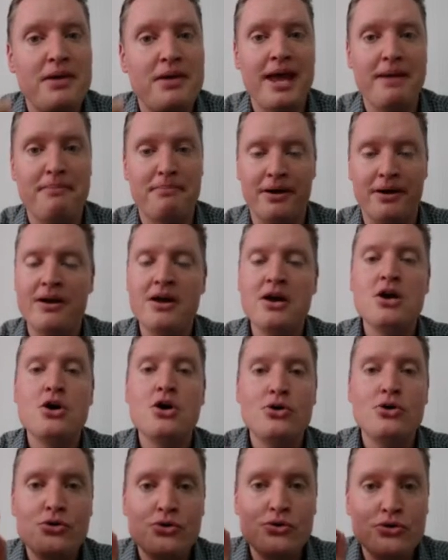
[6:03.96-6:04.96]
paper
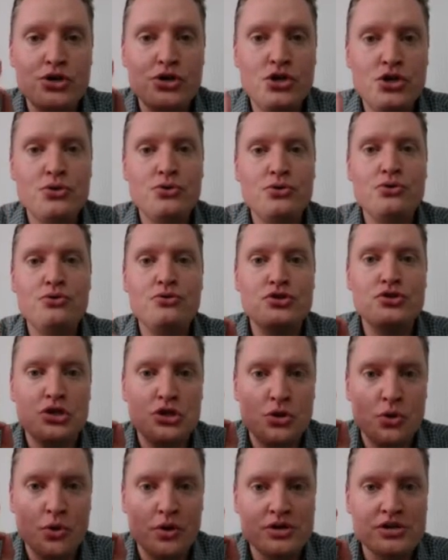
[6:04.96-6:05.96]
who used
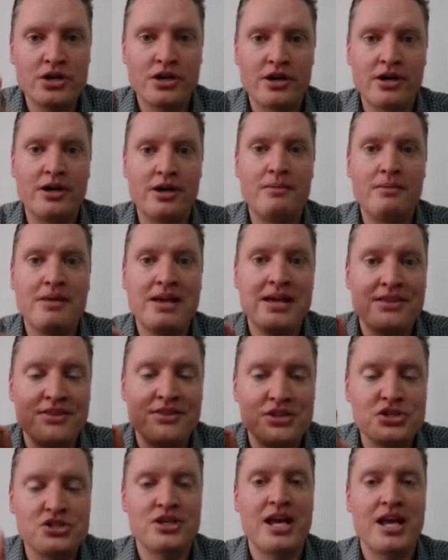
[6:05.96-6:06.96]
your term in
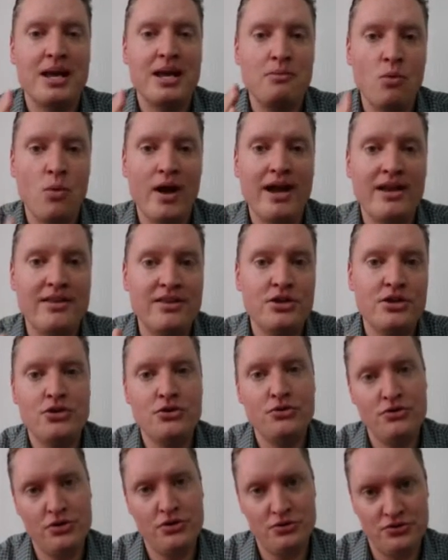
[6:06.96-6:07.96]
the same way that
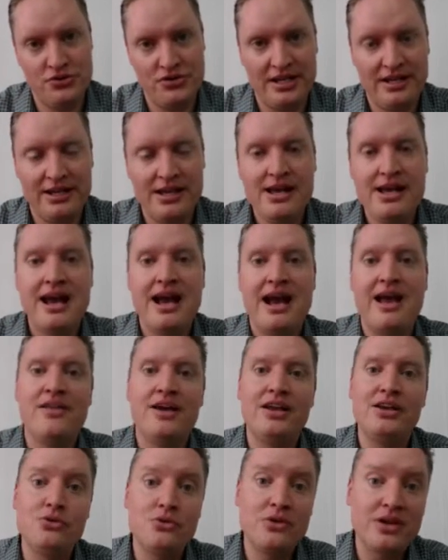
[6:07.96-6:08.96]
you used it. And
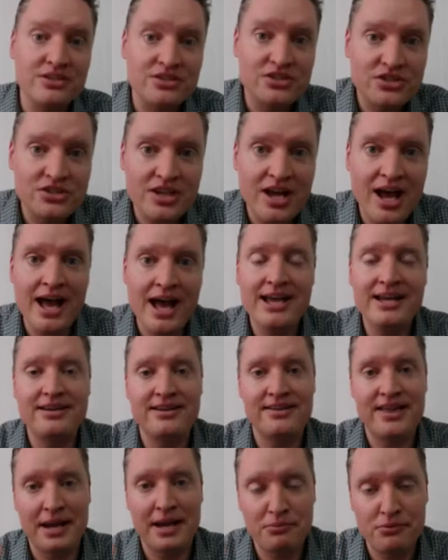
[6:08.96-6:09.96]
then you can
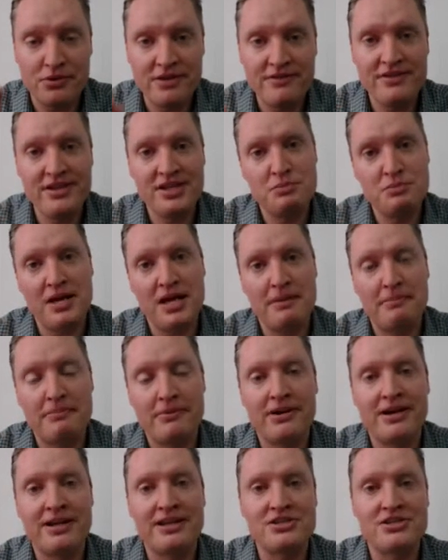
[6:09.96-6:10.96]
cite that previous
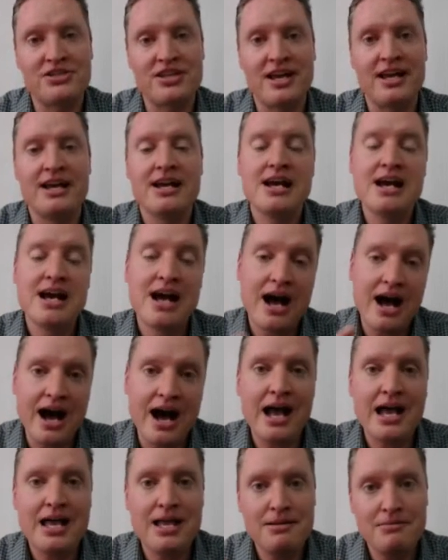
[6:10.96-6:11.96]
paper and say,
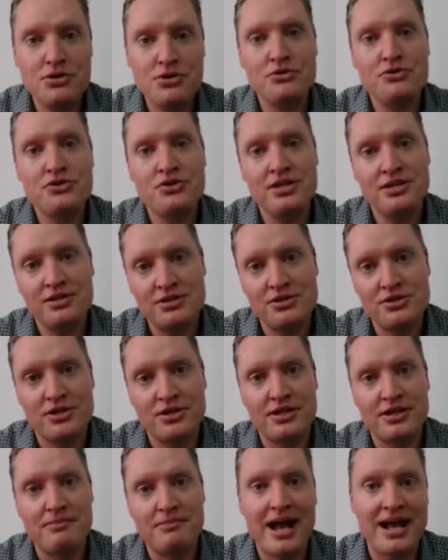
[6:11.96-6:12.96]
I am using the
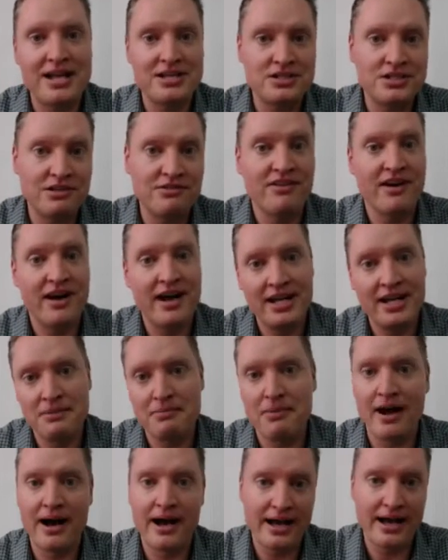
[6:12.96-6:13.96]
term as
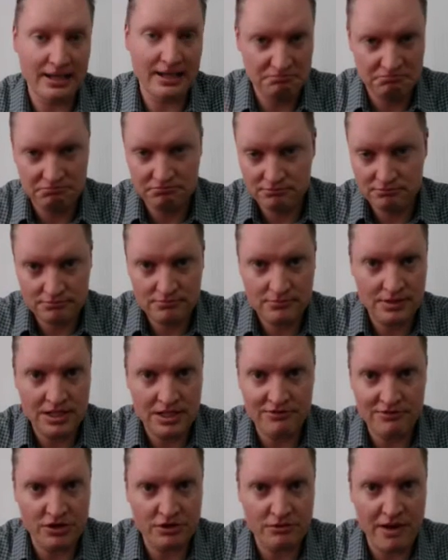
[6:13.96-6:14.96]
defined by,
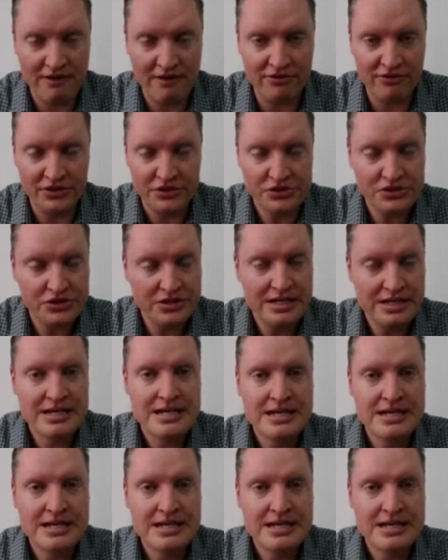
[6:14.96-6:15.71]
give the reference.